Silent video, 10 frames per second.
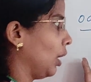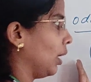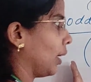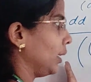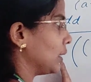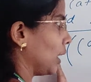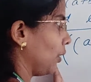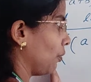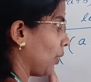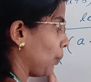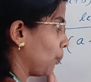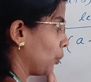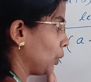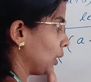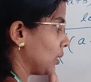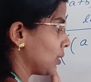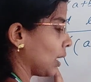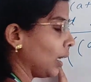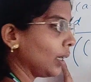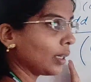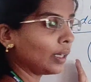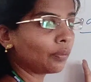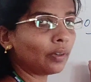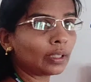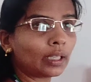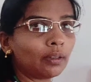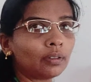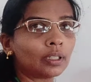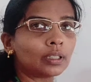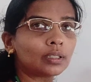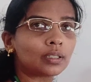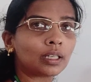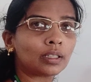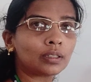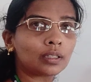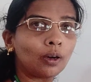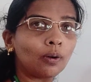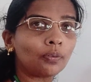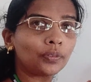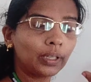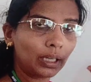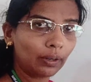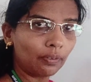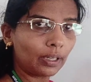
Right? If I put a star, it will give strings of even